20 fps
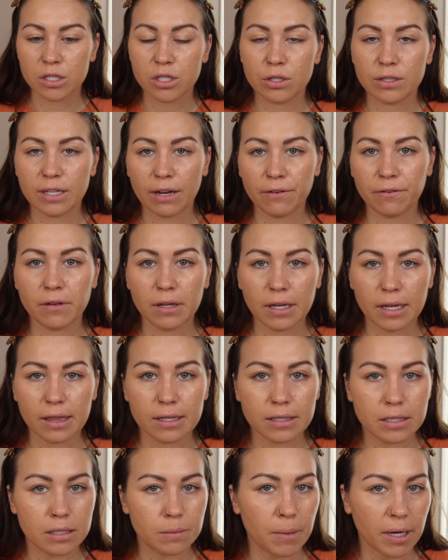So definitely
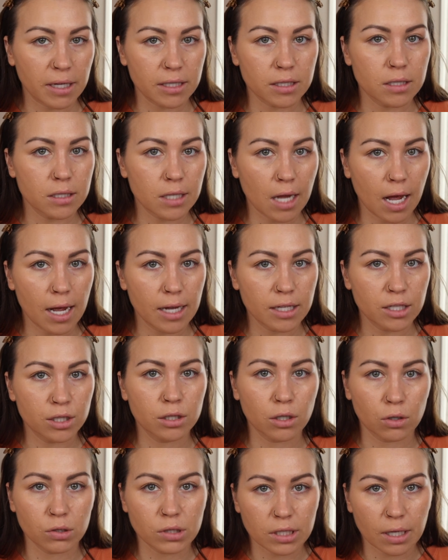the sponge side
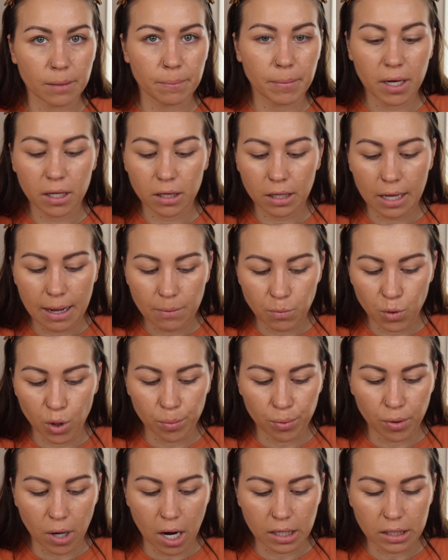soaked up a lot more
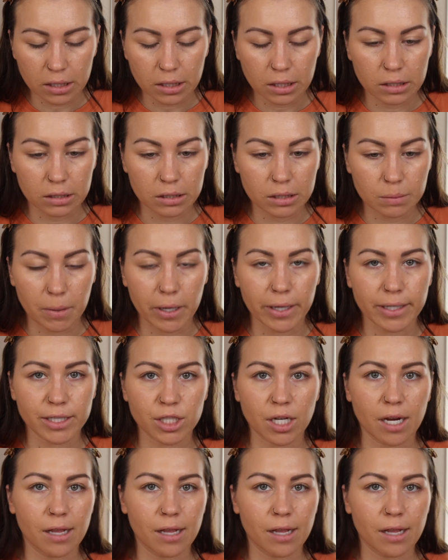product in the sponge.